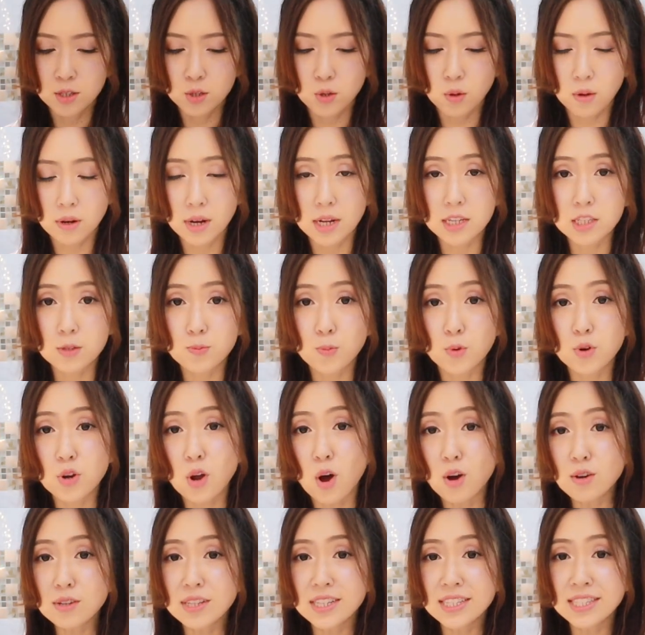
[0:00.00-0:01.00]
So let's put
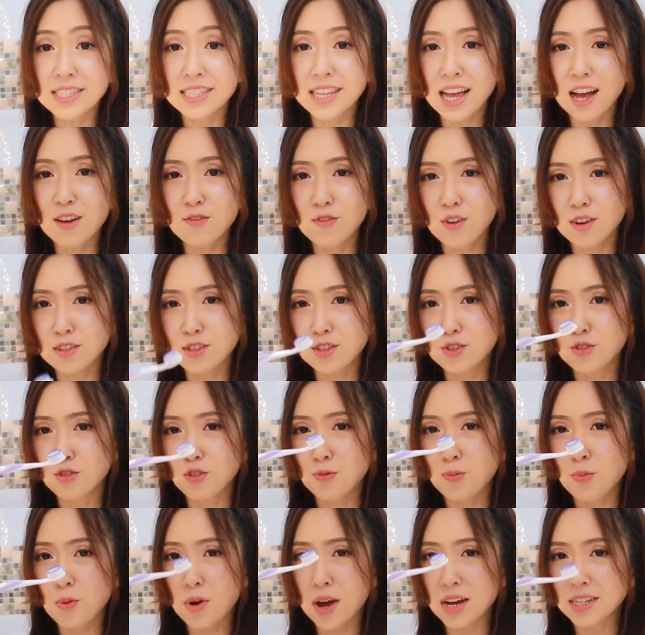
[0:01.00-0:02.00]
all the stuff on
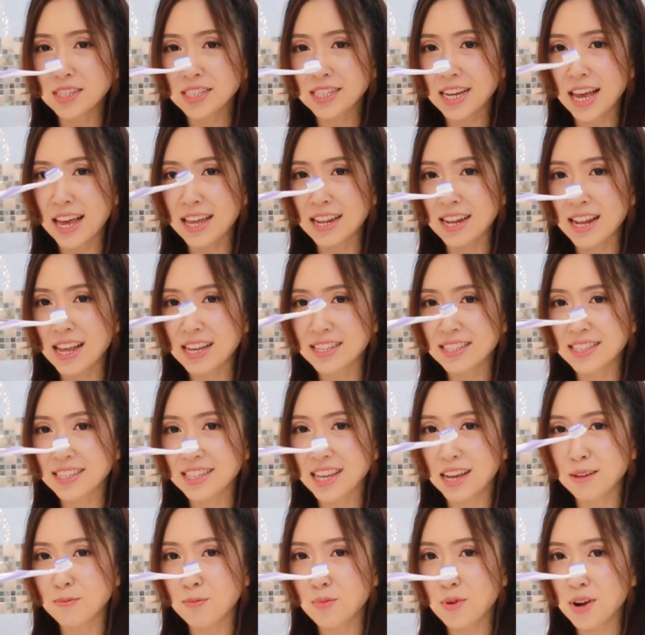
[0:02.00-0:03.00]
toothbrush and let's
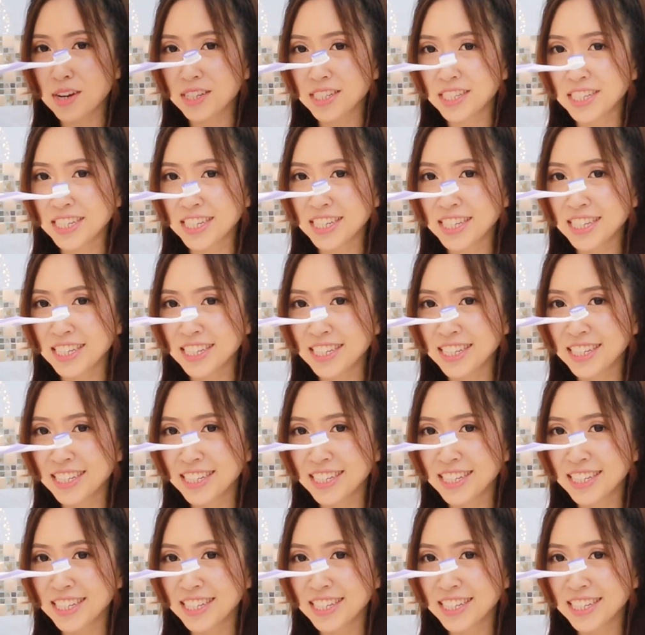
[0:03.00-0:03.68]
start brushing.